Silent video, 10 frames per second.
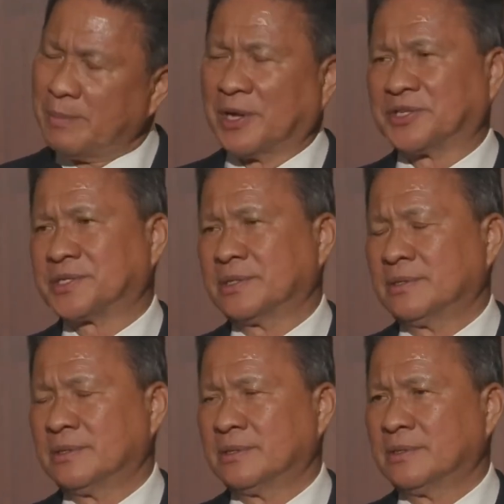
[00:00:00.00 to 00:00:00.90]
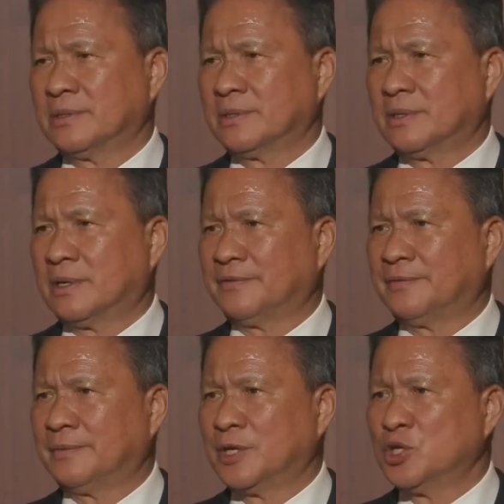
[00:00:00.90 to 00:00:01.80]
months of
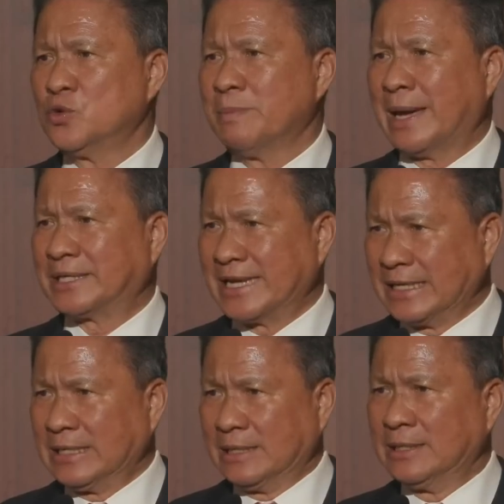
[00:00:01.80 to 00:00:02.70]
the new mandate,